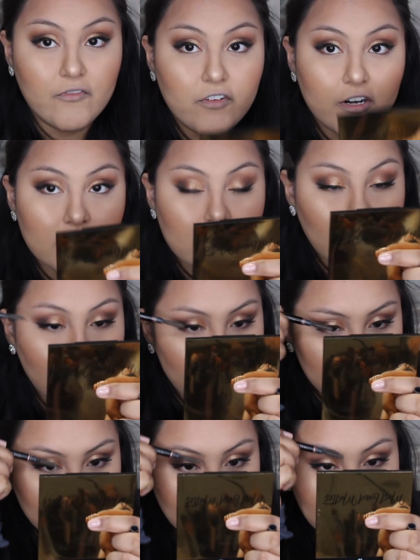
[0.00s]
First, I
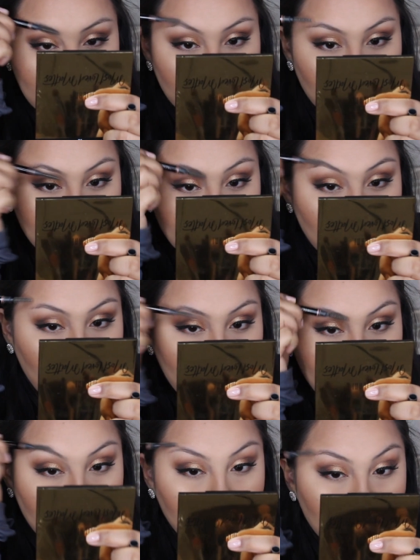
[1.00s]
like to just brush
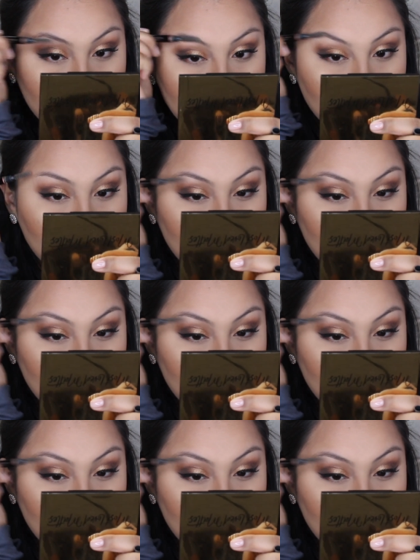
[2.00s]
out my brush.